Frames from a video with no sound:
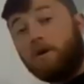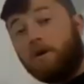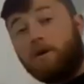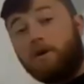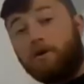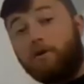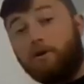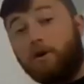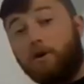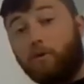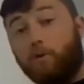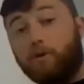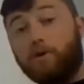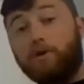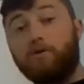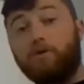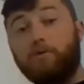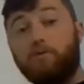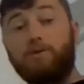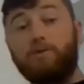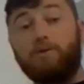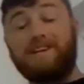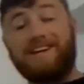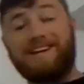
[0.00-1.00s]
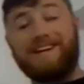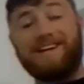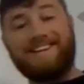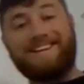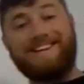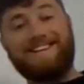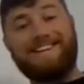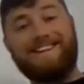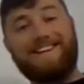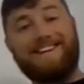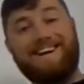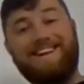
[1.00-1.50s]
Not what you would
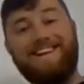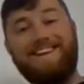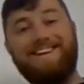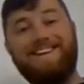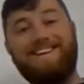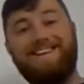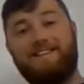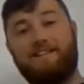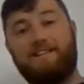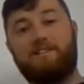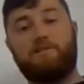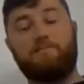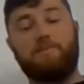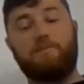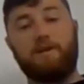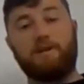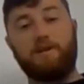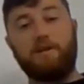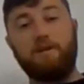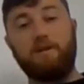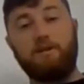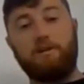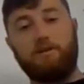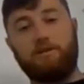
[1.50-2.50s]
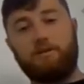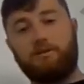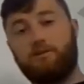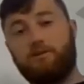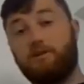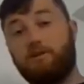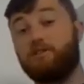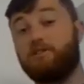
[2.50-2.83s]
like it to be, because